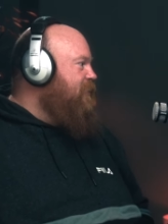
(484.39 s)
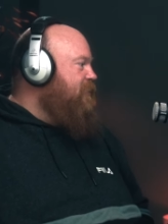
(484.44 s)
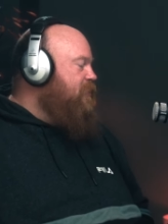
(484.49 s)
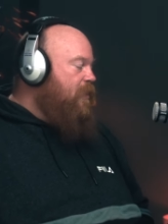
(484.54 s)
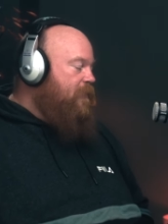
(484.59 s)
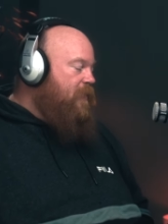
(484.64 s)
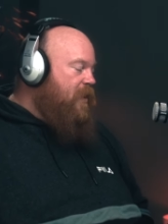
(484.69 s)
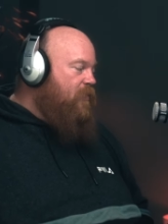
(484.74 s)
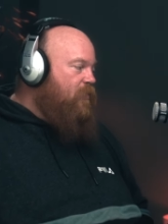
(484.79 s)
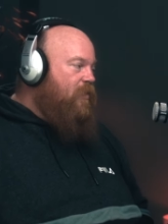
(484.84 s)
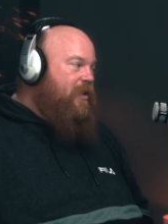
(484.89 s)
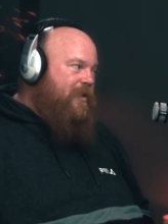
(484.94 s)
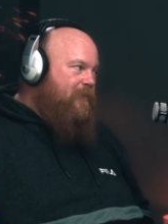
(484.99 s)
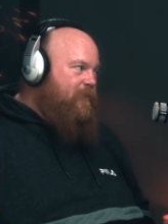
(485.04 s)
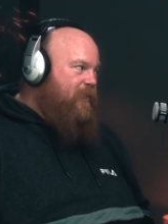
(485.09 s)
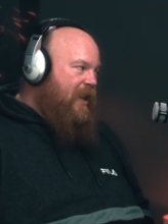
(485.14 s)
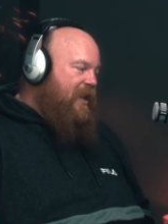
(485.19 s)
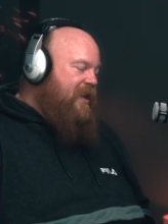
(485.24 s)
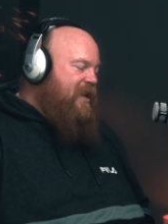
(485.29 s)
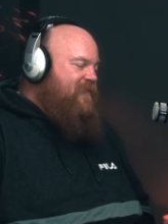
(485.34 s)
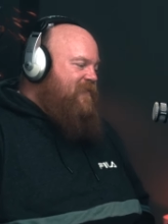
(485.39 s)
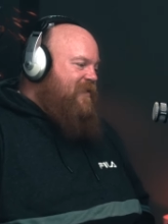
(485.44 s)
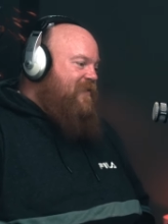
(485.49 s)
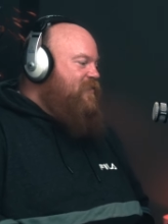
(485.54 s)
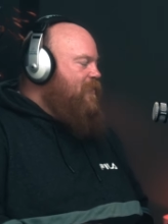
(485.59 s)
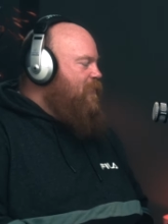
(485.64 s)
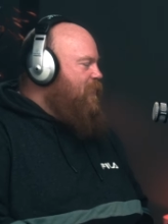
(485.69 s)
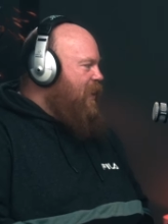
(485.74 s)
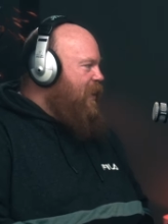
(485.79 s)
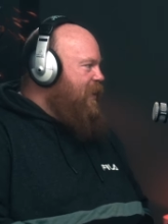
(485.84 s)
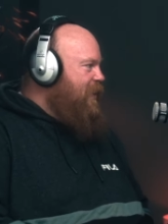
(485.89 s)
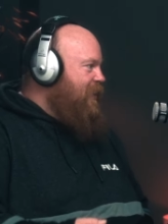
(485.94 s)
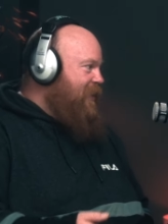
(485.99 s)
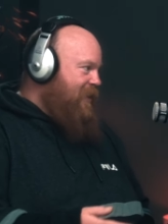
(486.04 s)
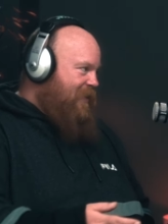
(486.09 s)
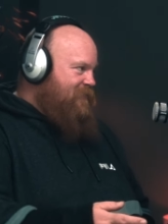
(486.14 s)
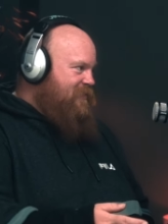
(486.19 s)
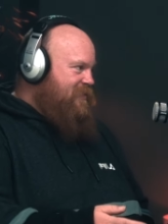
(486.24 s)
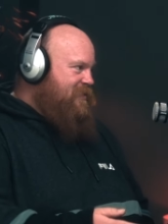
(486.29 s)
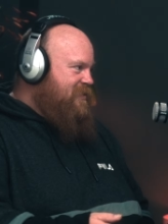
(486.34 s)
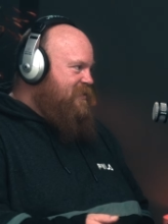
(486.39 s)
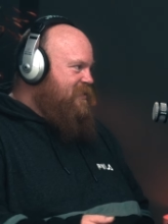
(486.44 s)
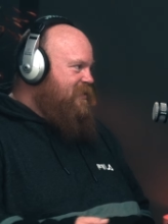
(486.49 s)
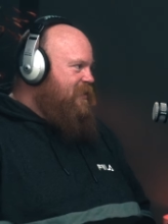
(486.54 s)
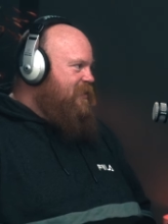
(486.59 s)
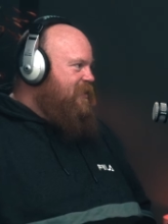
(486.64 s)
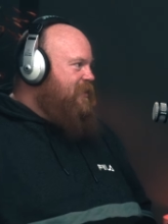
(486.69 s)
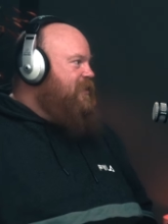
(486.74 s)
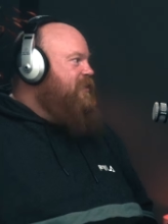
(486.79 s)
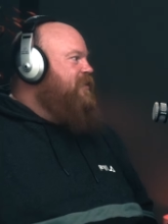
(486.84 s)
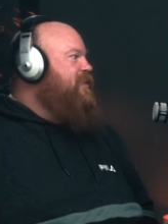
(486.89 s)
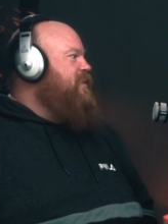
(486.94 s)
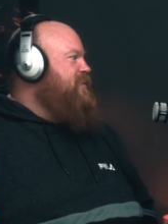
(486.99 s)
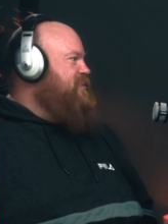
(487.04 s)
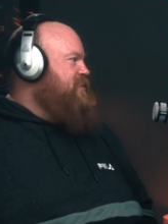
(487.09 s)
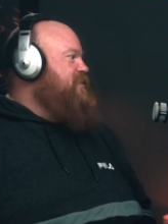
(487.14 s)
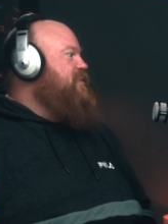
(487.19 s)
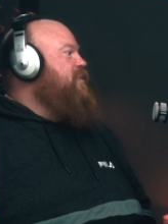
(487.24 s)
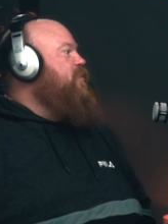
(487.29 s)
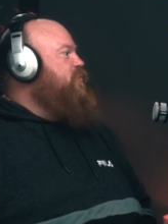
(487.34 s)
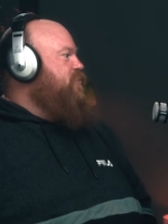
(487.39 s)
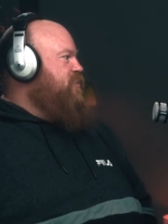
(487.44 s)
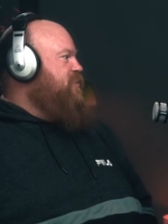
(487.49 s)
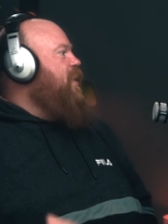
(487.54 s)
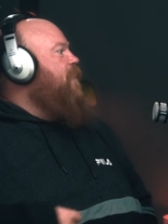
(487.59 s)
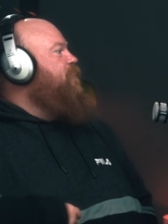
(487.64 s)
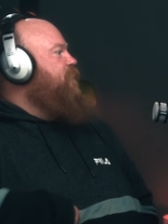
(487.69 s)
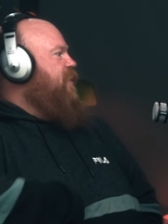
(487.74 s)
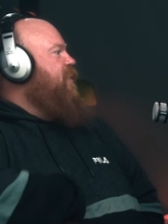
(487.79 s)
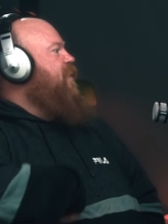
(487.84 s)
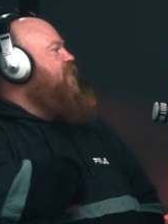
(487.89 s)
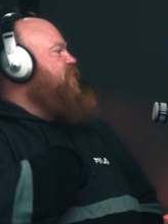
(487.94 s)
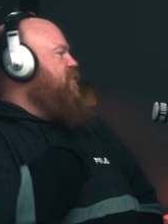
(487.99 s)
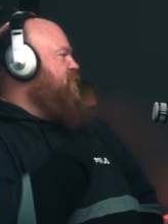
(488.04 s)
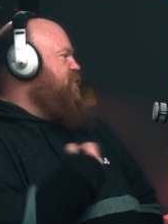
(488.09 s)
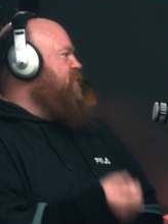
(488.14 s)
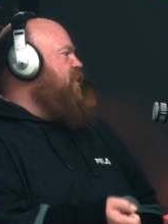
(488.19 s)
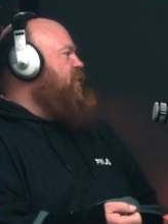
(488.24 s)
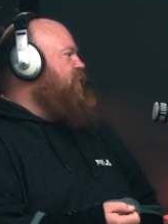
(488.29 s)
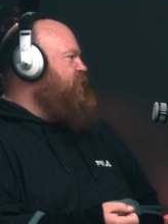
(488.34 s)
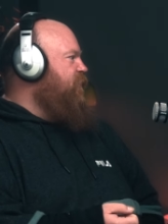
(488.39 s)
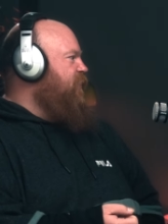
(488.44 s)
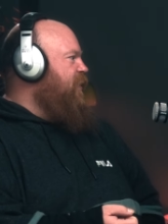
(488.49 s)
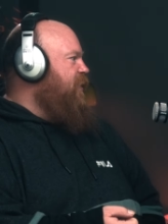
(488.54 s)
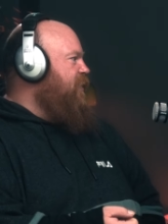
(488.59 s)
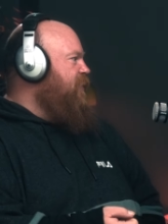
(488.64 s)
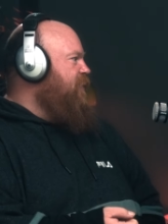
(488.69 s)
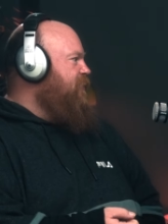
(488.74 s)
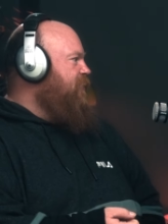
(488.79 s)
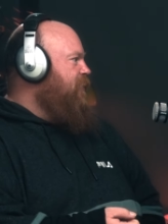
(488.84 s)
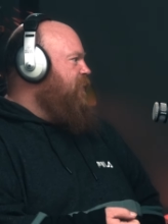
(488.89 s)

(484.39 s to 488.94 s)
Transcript: No matter what you're playing, even if you're playing covers, there's still something of yourself in it.